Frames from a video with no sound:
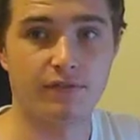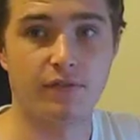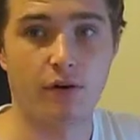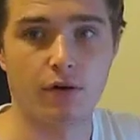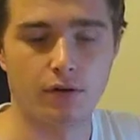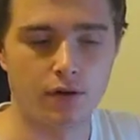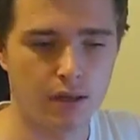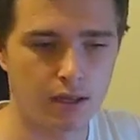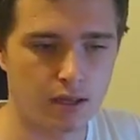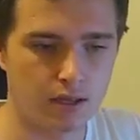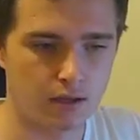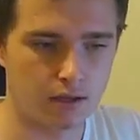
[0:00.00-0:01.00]
phone
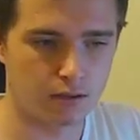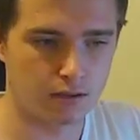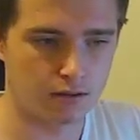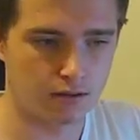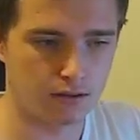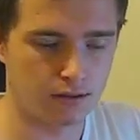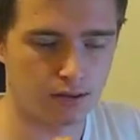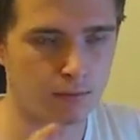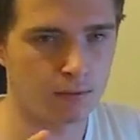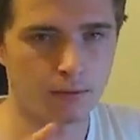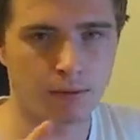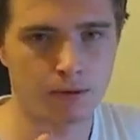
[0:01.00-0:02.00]
I'm
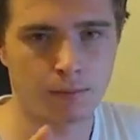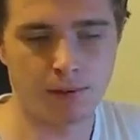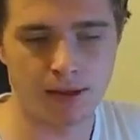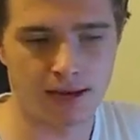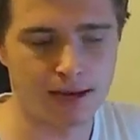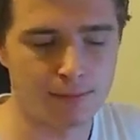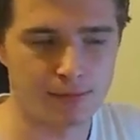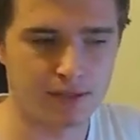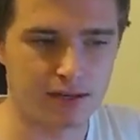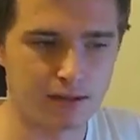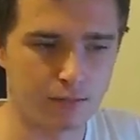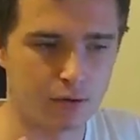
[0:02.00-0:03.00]
not going to pick any
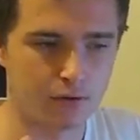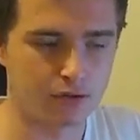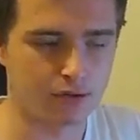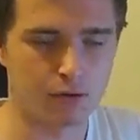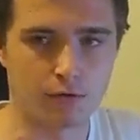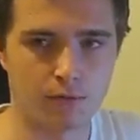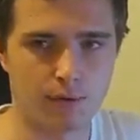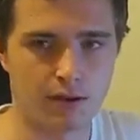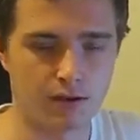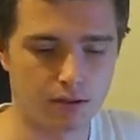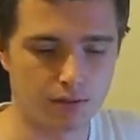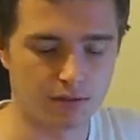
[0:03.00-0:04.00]
particular model because I don't want to pick
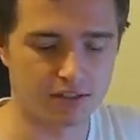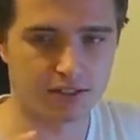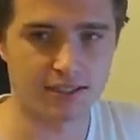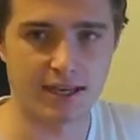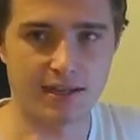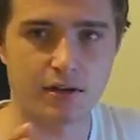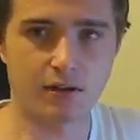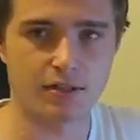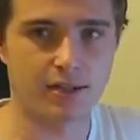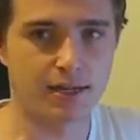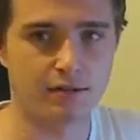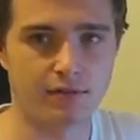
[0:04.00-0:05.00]
on them. Let's just say it costs
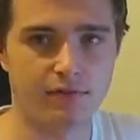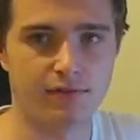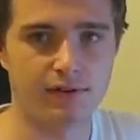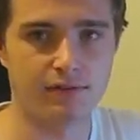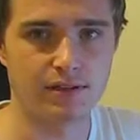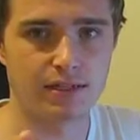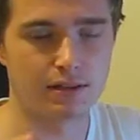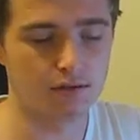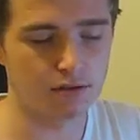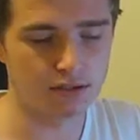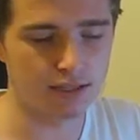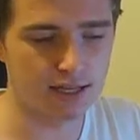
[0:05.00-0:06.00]
150. I'm
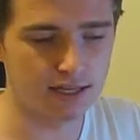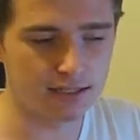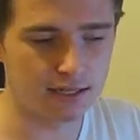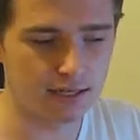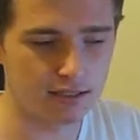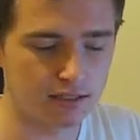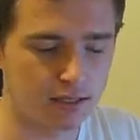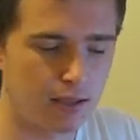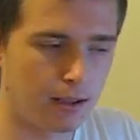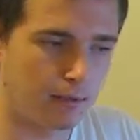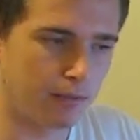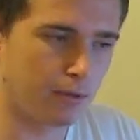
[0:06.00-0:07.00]
not saying it does,
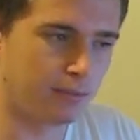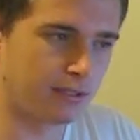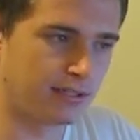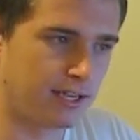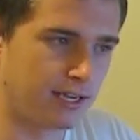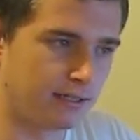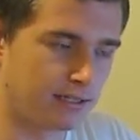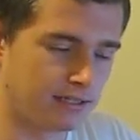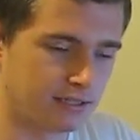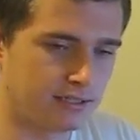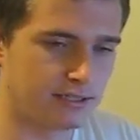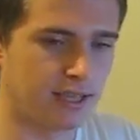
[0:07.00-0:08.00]
but I'm just saying,
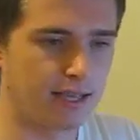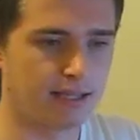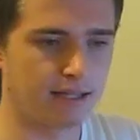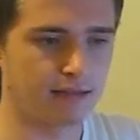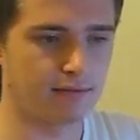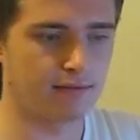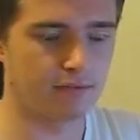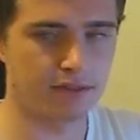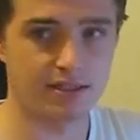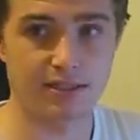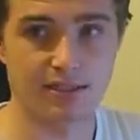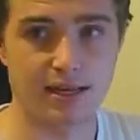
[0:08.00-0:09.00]
let's say for
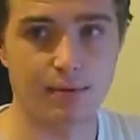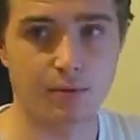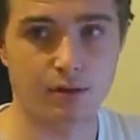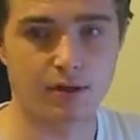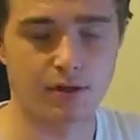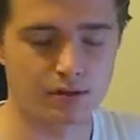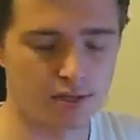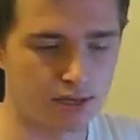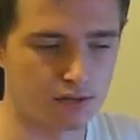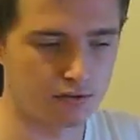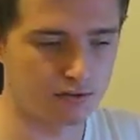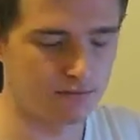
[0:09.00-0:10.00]
this example it costs
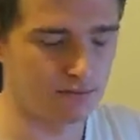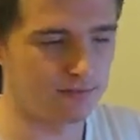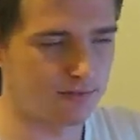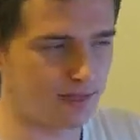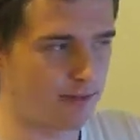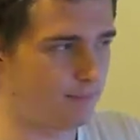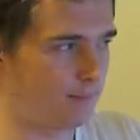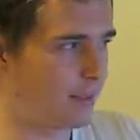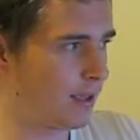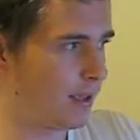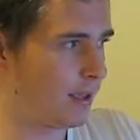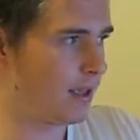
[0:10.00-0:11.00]
150.
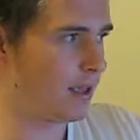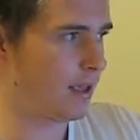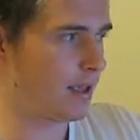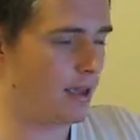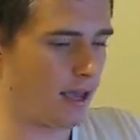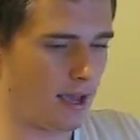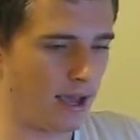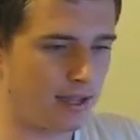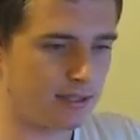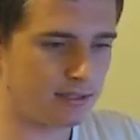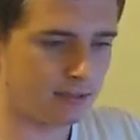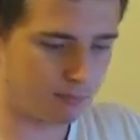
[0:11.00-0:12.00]

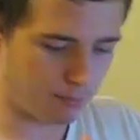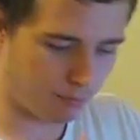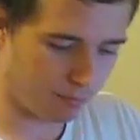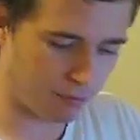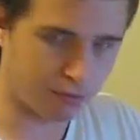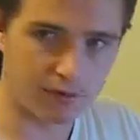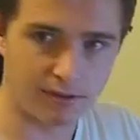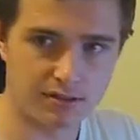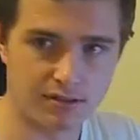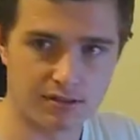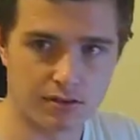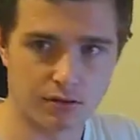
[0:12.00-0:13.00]
As it
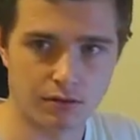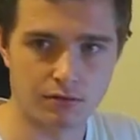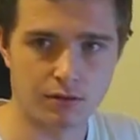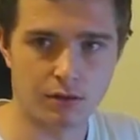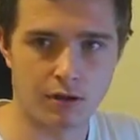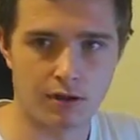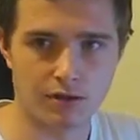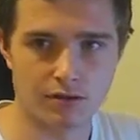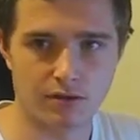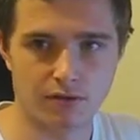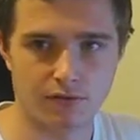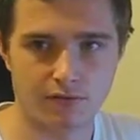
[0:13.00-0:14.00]
progresses along the
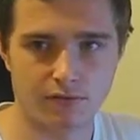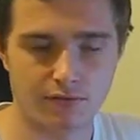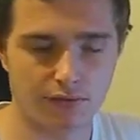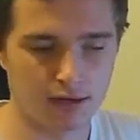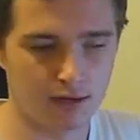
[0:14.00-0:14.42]
lines of